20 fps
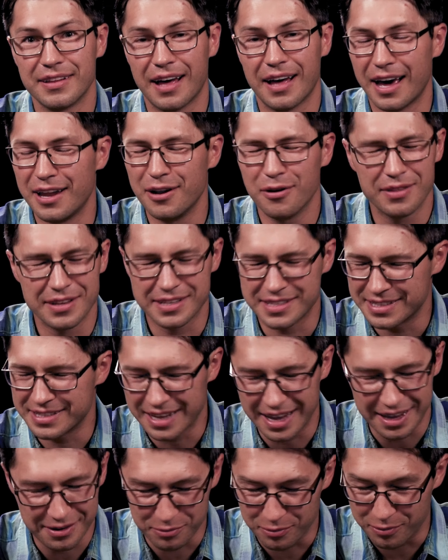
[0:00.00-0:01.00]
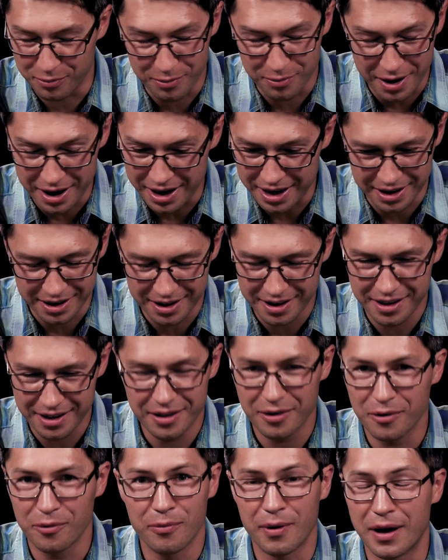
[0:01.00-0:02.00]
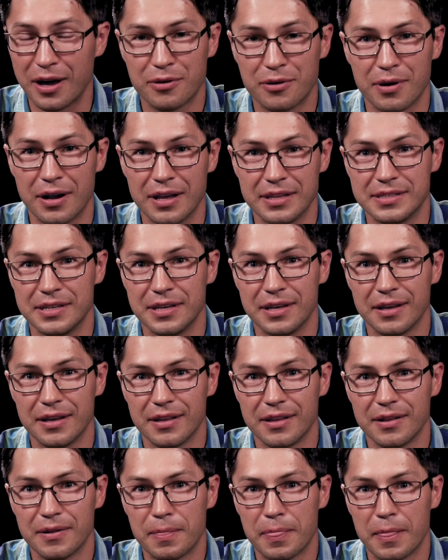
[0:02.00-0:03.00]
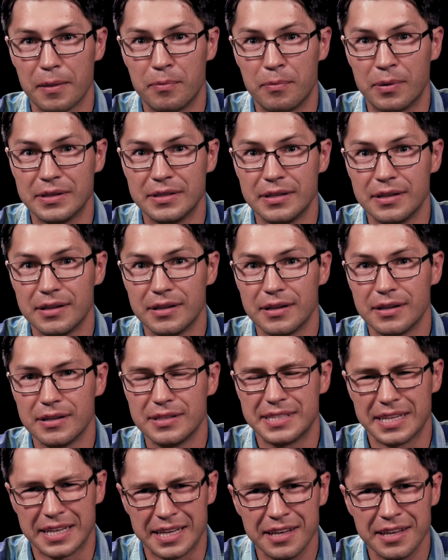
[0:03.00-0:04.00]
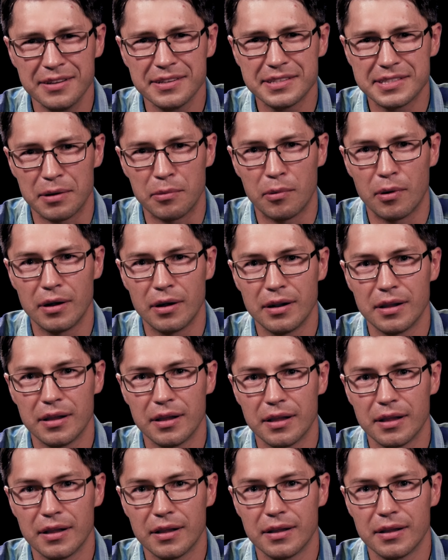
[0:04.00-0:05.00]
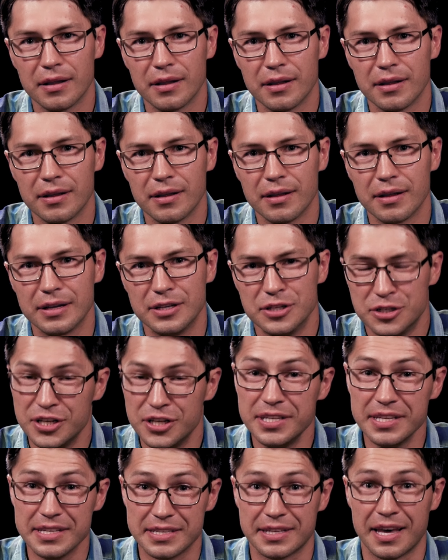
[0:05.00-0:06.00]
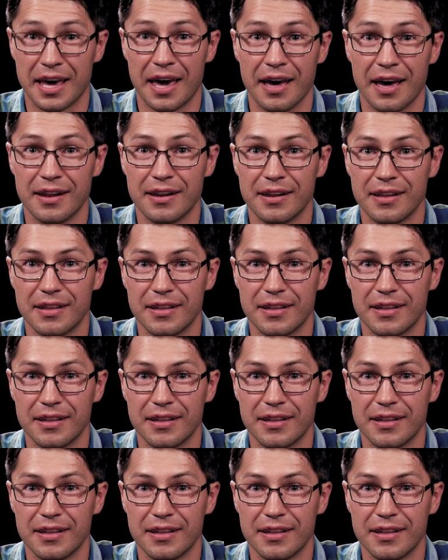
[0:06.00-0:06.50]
I know this is way, way crazy. But to heal someone, Jesus can.